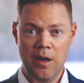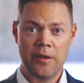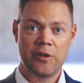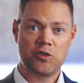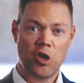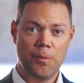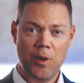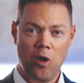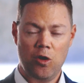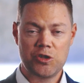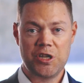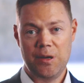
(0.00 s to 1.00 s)
The
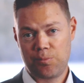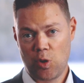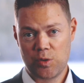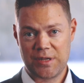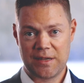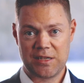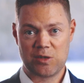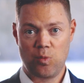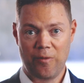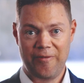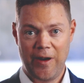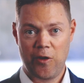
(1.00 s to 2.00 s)
terminology and processes
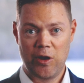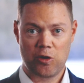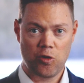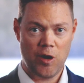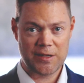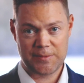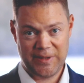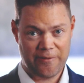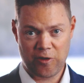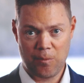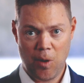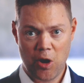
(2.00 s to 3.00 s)
will vary across
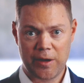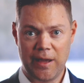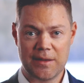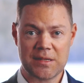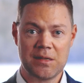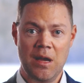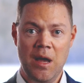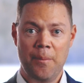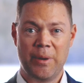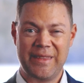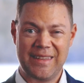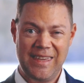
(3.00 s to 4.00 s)
different markets,
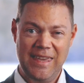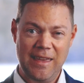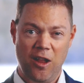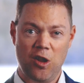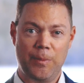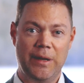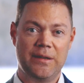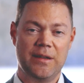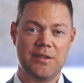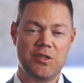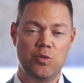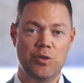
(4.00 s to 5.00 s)
but the key element
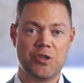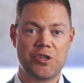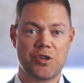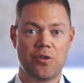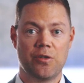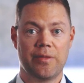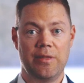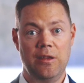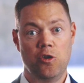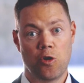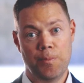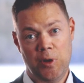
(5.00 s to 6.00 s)
is to ensure
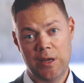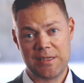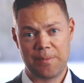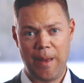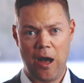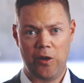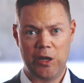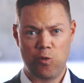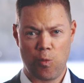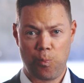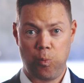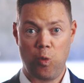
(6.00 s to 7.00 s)
your municipality
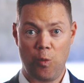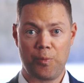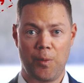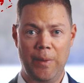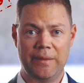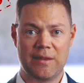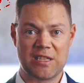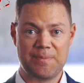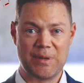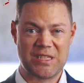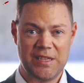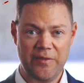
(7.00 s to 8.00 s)
will permit the
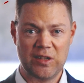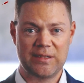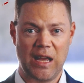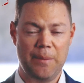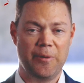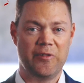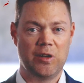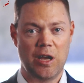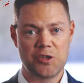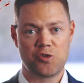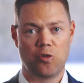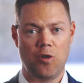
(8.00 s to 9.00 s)
specific type of
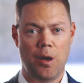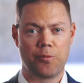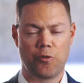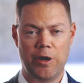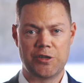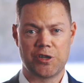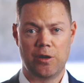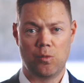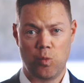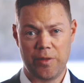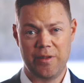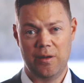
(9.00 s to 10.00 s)
industrial operation
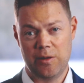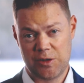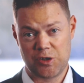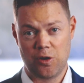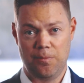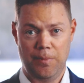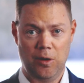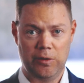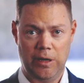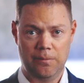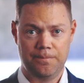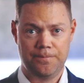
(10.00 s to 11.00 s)
within the certain
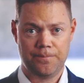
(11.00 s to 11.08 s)
building.